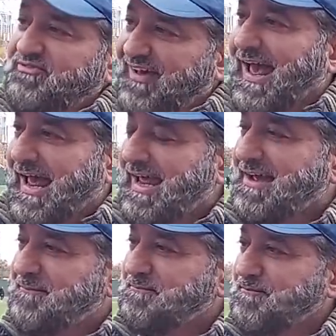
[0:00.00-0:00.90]
fair
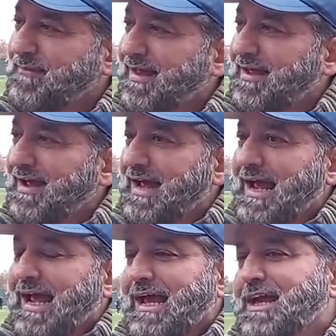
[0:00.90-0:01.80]

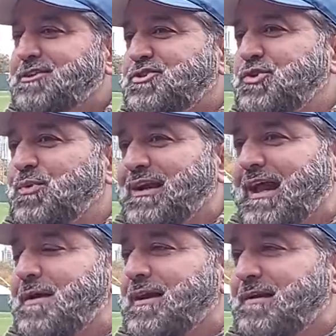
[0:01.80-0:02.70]
is you would
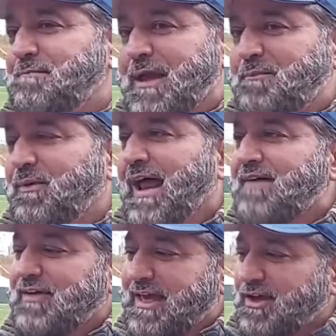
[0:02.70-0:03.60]
let people
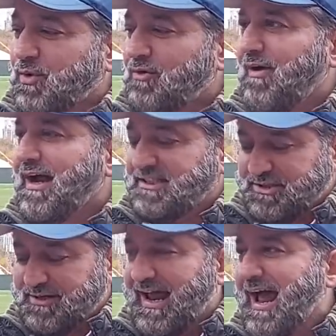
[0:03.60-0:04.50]
have equal rights
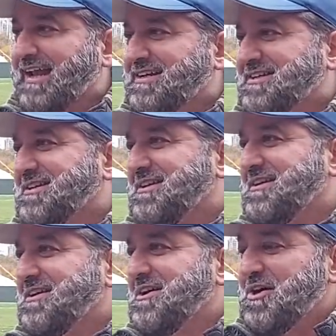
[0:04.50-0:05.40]
to land,
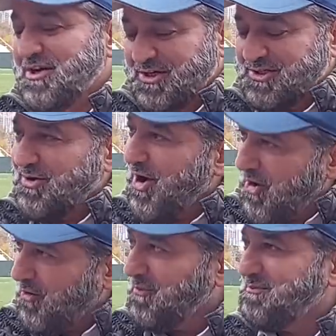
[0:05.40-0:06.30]
to
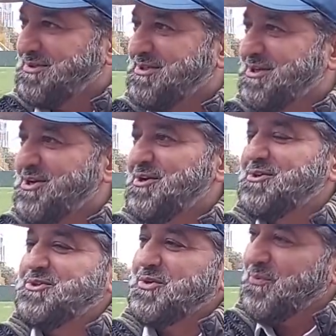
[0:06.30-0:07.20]
homes,
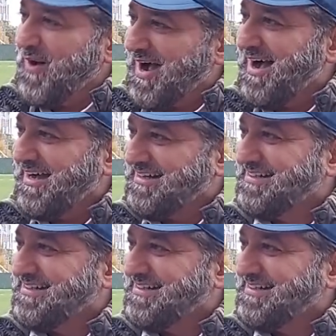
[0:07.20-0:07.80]
to work,